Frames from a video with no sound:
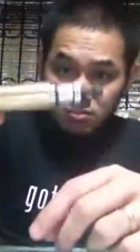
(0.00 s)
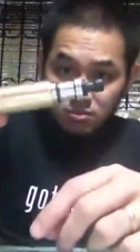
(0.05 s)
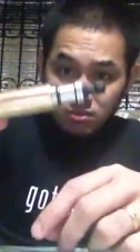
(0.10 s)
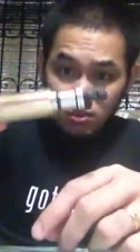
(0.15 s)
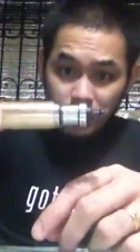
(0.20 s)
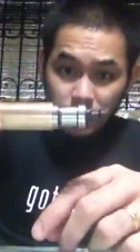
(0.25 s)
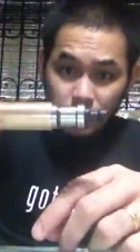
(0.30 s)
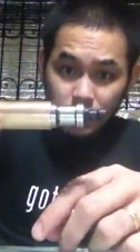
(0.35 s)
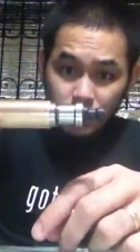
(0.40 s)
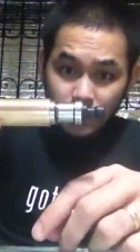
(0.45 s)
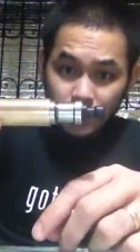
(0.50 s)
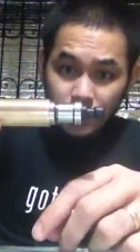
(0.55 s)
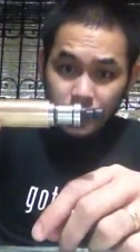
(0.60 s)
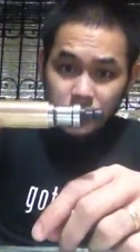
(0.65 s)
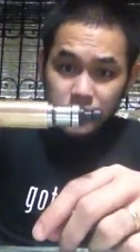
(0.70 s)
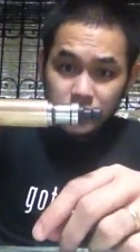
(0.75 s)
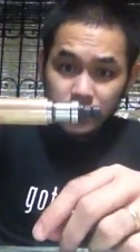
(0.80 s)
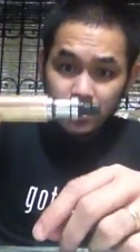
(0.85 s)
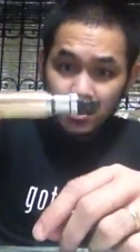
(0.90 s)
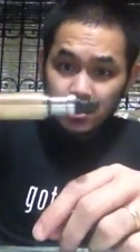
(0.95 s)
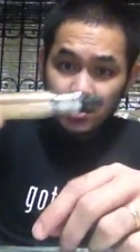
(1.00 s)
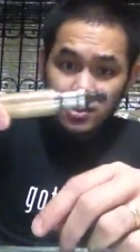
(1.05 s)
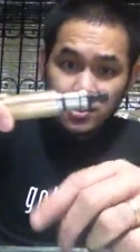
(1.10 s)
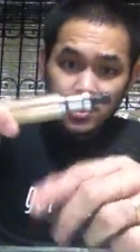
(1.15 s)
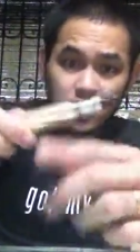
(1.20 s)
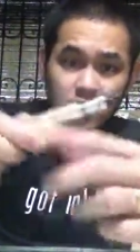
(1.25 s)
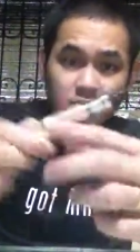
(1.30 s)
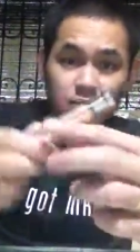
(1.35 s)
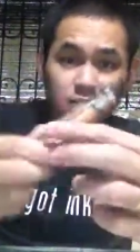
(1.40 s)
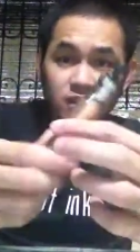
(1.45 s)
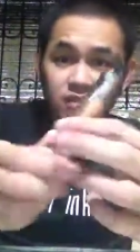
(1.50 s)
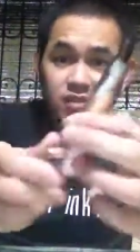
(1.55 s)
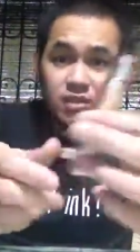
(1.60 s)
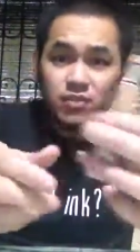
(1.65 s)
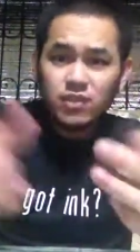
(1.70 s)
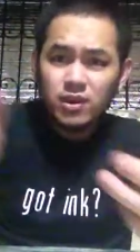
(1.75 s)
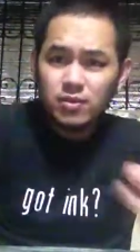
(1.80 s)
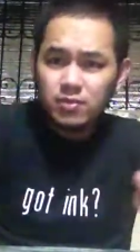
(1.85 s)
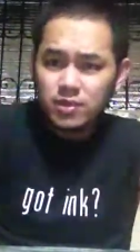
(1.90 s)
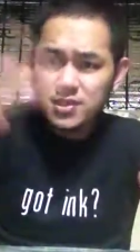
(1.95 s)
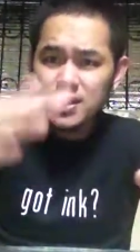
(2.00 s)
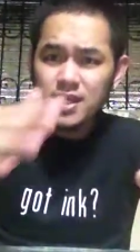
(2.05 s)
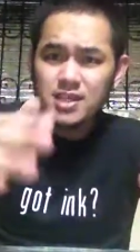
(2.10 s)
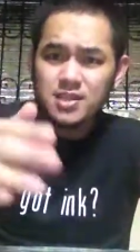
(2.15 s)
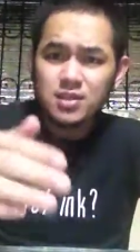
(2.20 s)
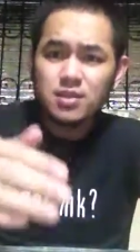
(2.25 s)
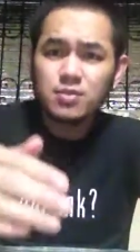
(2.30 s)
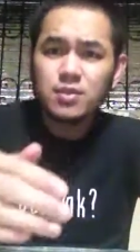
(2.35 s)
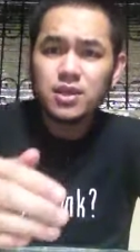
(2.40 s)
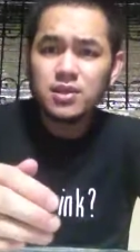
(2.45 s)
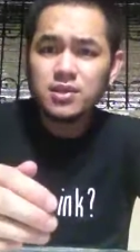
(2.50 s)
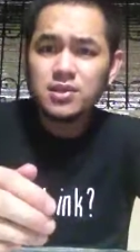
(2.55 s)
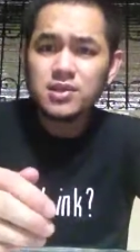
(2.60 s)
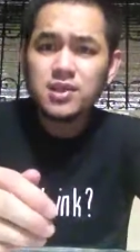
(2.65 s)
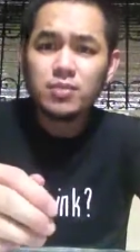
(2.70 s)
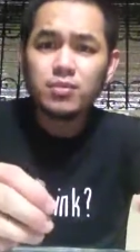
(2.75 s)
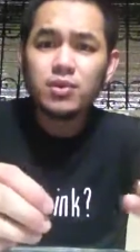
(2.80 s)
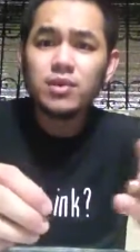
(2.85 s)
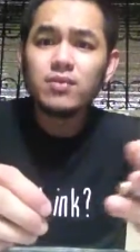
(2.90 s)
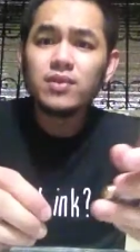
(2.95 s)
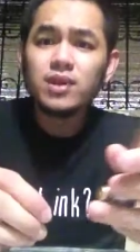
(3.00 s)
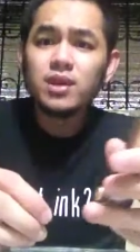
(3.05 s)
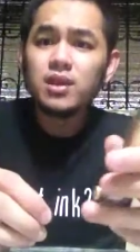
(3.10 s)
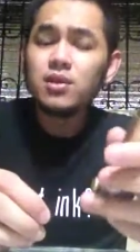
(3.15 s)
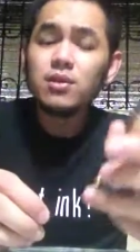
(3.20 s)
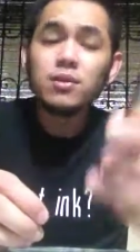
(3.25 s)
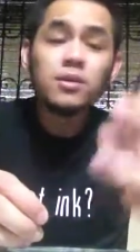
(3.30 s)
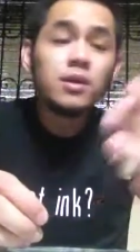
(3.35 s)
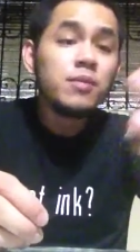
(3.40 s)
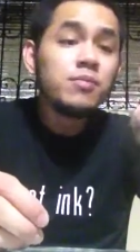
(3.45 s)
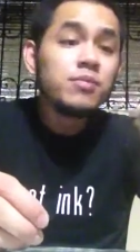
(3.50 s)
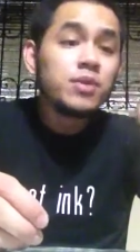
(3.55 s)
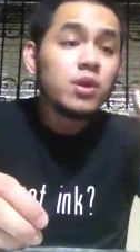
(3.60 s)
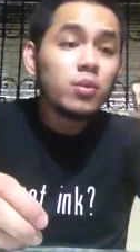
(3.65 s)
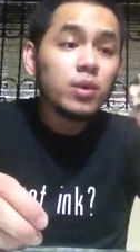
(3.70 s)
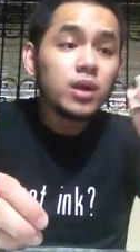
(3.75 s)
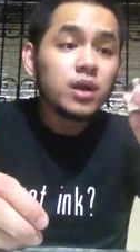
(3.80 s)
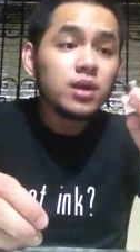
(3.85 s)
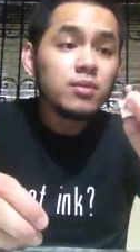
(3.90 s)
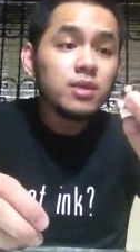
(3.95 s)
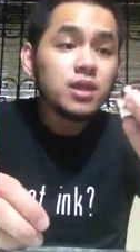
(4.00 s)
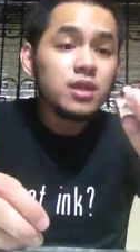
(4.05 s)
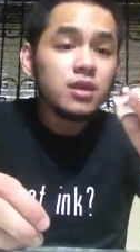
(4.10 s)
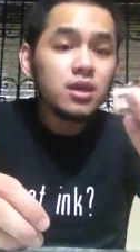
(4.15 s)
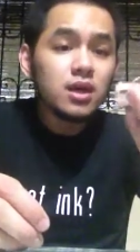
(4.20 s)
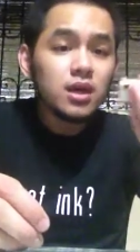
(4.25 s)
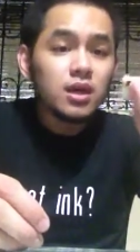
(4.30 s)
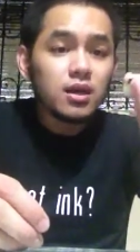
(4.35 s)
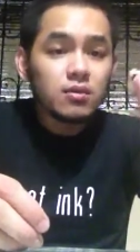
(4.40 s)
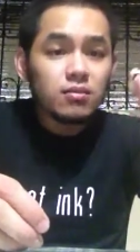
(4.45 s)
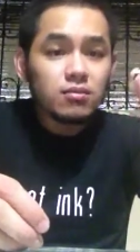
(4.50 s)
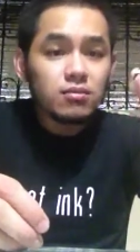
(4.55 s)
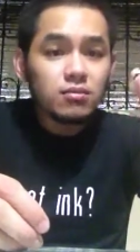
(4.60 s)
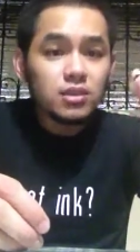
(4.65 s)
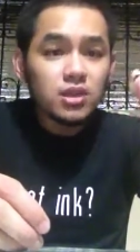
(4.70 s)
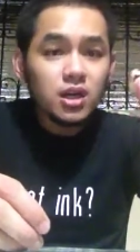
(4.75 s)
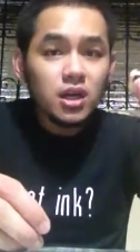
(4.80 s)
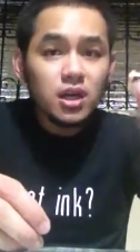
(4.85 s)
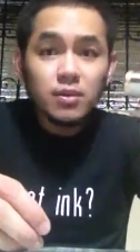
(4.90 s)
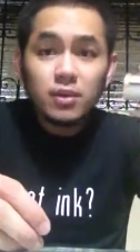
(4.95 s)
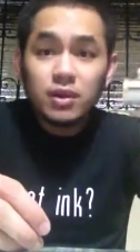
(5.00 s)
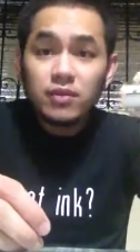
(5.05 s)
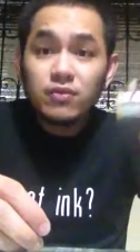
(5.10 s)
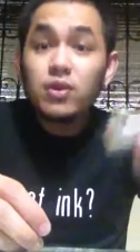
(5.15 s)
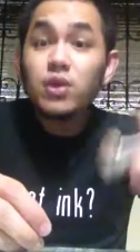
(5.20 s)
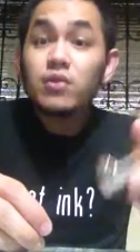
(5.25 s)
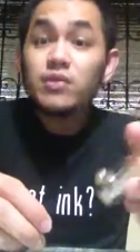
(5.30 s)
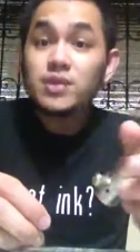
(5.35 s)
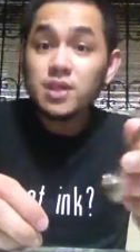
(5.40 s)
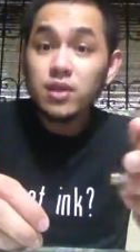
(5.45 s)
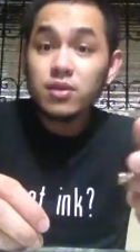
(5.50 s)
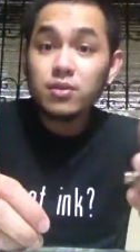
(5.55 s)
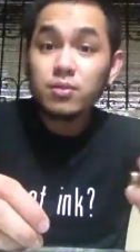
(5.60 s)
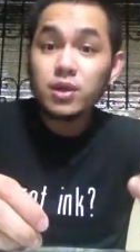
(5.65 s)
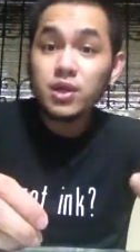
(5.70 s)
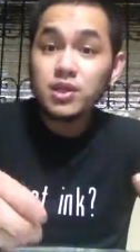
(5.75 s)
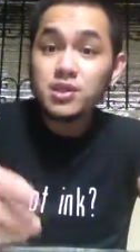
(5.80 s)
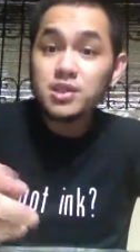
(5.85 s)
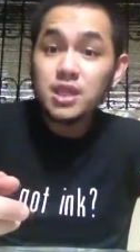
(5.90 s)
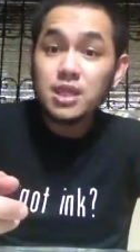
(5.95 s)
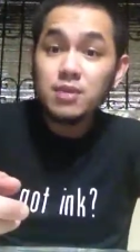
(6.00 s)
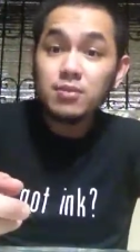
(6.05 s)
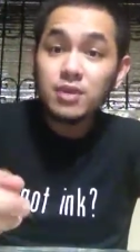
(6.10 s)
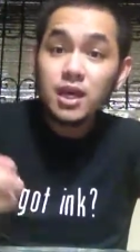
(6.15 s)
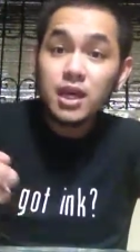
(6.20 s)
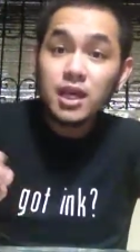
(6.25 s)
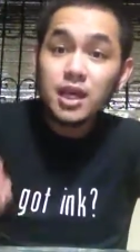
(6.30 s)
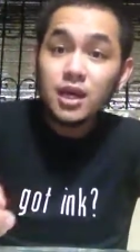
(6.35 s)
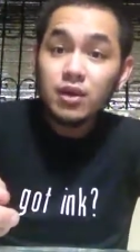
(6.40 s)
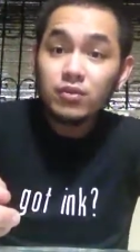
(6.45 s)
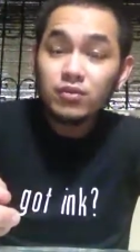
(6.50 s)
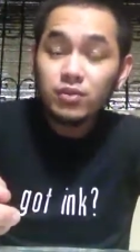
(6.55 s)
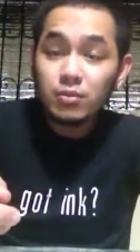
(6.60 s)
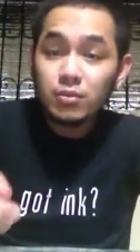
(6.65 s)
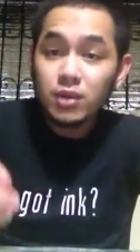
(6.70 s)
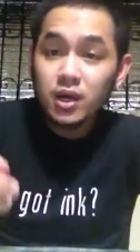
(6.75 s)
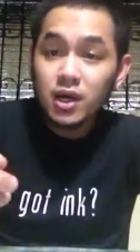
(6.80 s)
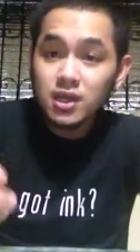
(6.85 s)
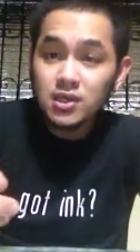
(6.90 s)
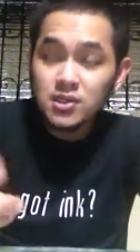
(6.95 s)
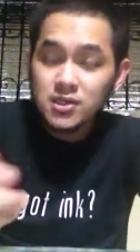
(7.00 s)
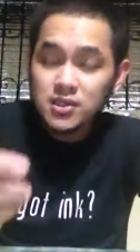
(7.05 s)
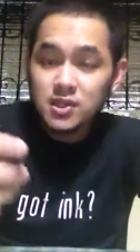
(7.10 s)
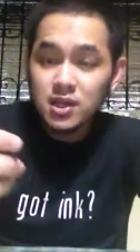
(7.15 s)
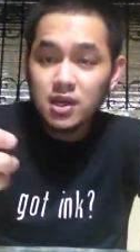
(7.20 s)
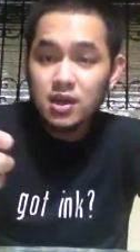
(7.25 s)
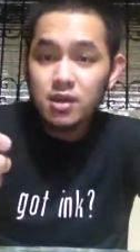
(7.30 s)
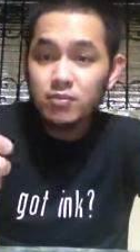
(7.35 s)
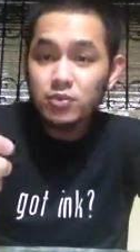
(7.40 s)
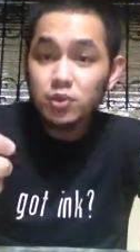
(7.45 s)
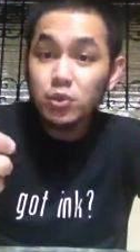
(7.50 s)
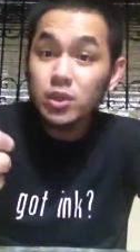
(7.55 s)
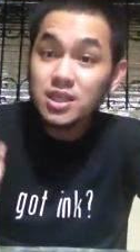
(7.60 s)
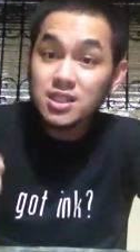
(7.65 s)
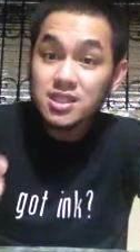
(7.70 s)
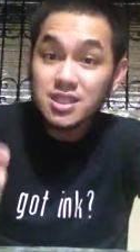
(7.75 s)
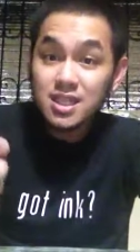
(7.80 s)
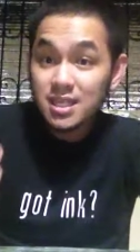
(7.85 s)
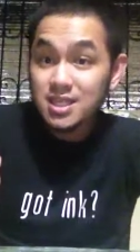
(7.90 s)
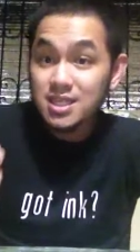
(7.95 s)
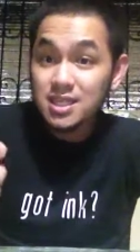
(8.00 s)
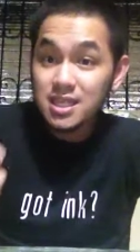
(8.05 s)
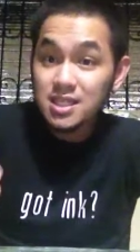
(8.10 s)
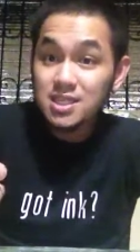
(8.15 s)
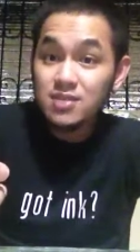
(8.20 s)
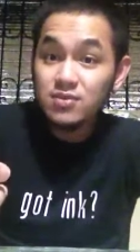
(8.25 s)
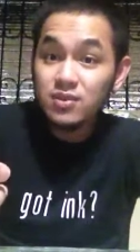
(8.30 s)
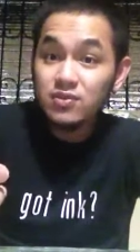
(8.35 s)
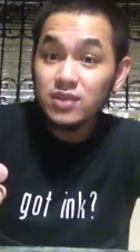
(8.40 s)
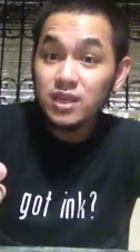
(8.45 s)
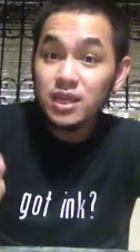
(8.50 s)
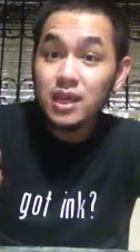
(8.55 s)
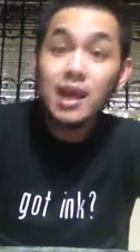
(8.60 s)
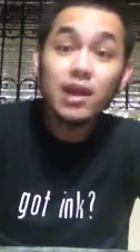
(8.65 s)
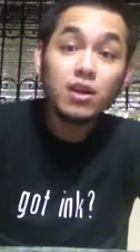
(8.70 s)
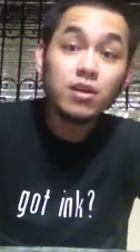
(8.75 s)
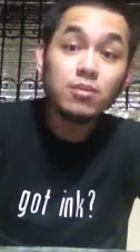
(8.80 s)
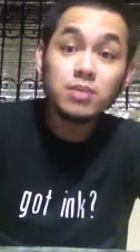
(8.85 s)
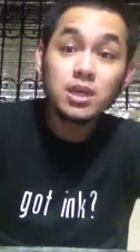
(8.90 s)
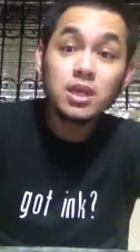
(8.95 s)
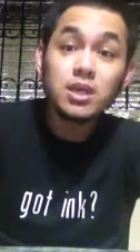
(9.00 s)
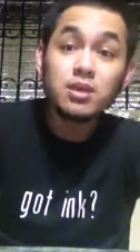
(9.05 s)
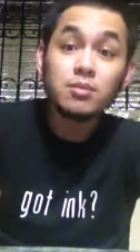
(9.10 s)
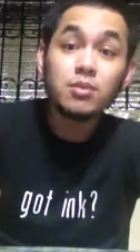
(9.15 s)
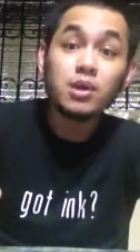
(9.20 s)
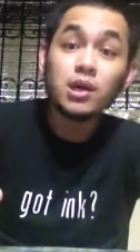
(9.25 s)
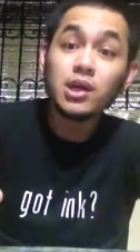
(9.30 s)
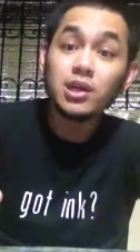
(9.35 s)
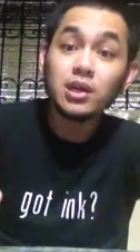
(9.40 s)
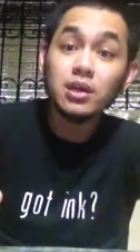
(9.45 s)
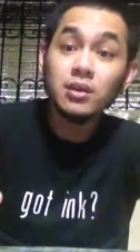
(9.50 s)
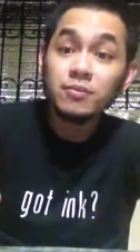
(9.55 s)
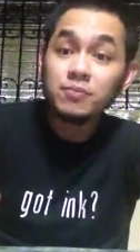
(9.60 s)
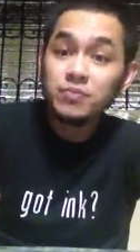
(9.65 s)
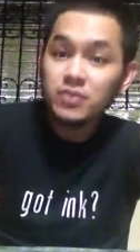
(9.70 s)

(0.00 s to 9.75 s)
The Immortalizer is carried by Chiefvapers. That's going to be on a separate video. We're going to be talking about a few of his other mods. Keep an eye out for Mark's 26650 Carribean mod.